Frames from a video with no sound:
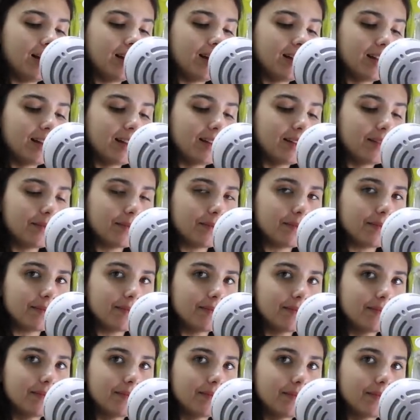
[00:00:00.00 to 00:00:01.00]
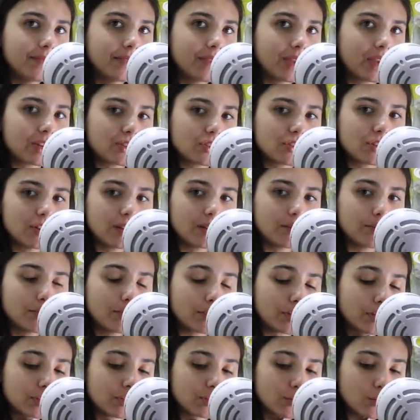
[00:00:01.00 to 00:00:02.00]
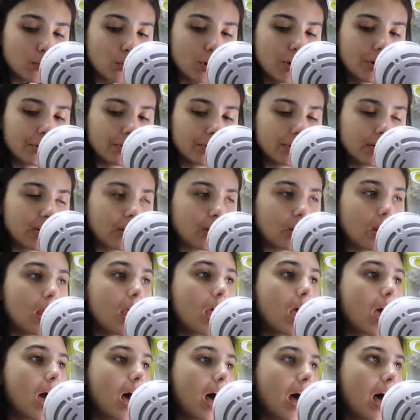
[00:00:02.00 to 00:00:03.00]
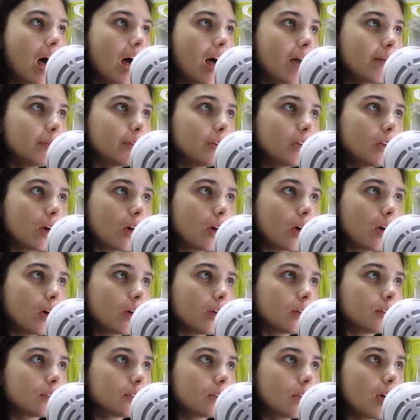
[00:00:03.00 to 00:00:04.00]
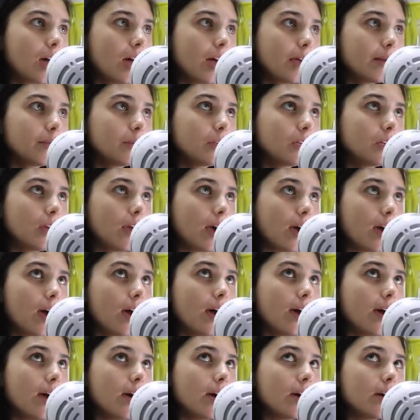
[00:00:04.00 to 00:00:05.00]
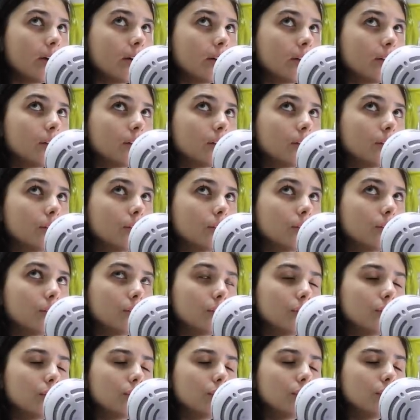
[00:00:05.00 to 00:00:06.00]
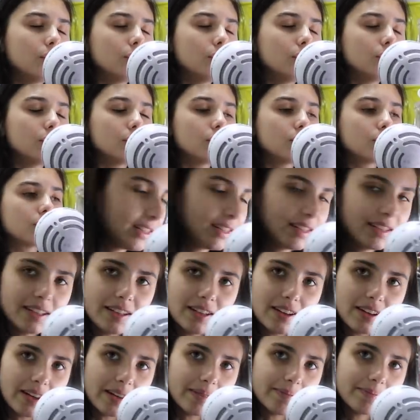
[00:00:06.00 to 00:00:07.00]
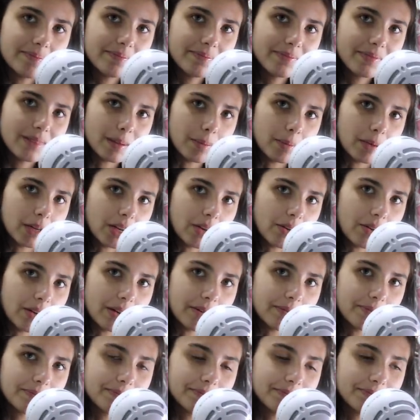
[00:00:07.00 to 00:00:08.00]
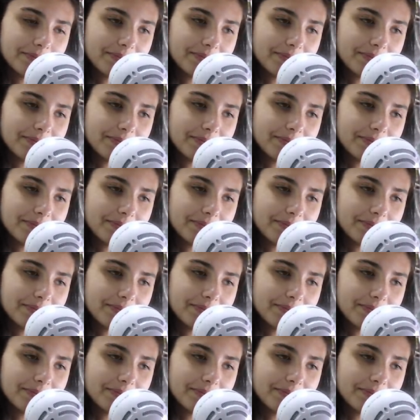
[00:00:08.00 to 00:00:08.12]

I should have brought some water in here. IBS, IBS. Okay, I'm gonna go now.